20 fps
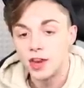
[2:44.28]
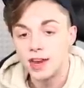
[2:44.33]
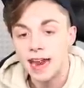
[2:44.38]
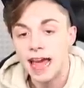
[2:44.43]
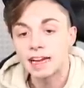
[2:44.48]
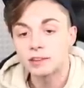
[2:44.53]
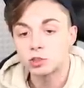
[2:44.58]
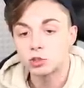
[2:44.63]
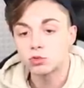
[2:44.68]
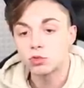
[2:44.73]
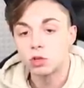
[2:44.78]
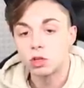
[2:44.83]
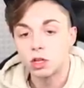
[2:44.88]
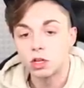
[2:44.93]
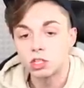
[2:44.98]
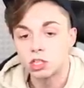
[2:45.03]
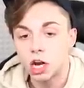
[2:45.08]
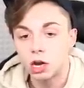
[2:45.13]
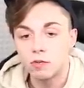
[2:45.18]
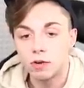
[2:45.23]
the
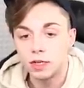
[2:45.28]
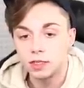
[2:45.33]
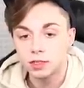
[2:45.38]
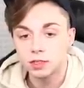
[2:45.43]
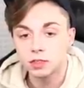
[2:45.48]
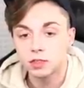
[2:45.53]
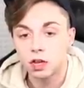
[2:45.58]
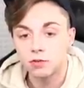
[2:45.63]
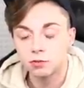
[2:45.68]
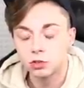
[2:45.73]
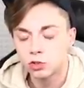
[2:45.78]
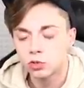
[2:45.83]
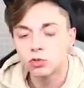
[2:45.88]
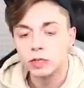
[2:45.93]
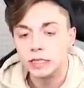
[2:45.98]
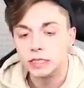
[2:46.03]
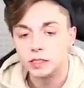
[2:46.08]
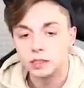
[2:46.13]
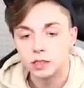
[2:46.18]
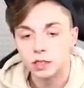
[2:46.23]
natural occurrence of
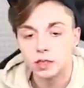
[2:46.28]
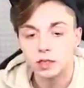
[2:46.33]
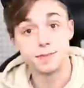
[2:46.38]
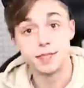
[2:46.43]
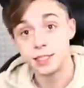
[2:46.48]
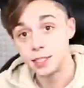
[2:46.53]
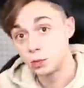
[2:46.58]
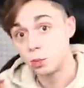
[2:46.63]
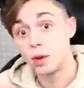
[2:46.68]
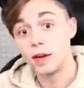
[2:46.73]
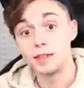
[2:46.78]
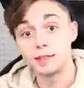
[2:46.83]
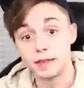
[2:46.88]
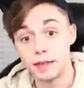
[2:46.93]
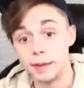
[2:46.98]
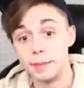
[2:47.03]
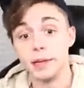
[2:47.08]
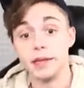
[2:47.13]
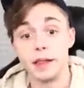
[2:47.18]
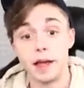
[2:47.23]
trees. This is what it's
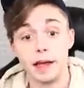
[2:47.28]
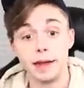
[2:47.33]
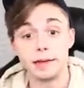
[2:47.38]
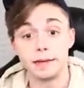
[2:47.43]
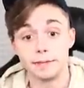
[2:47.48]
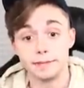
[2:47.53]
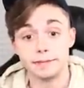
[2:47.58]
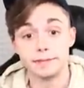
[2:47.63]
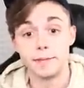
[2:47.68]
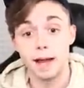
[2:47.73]
gonna be like